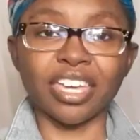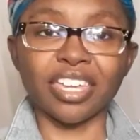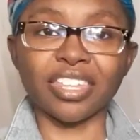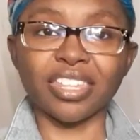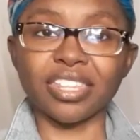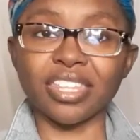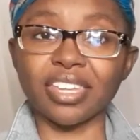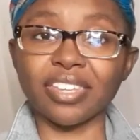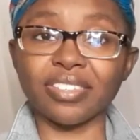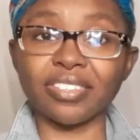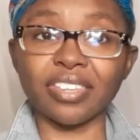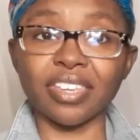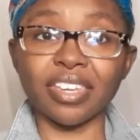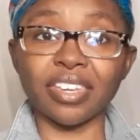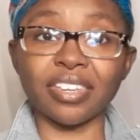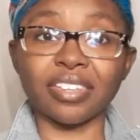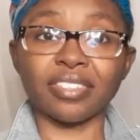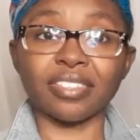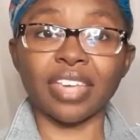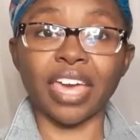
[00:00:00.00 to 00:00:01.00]
This
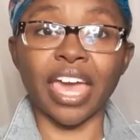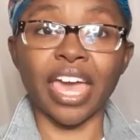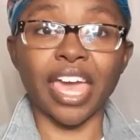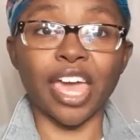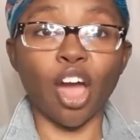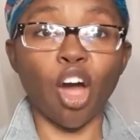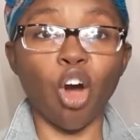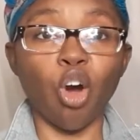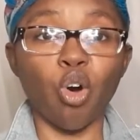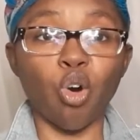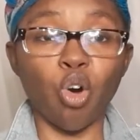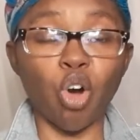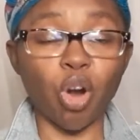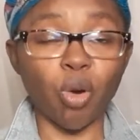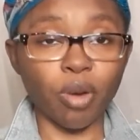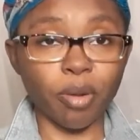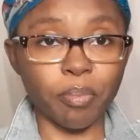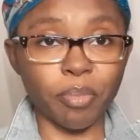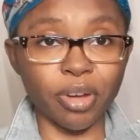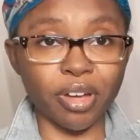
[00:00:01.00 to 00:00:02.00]
is a
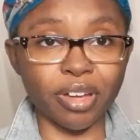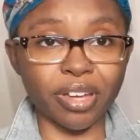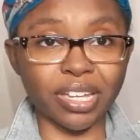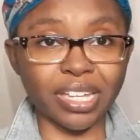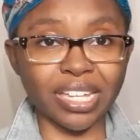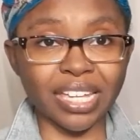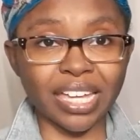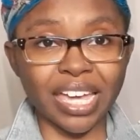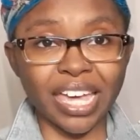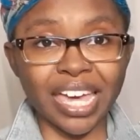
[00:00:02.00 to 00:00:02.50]
horror book,